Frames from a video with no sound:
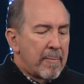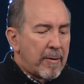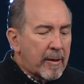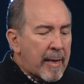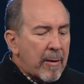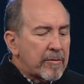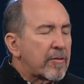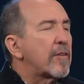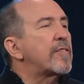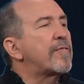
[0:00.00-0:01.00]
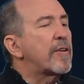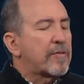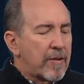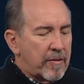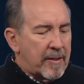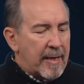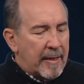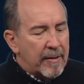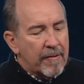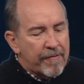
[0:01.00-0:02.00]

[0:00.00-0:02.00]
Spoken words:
But look at how it starts in verse 13. In the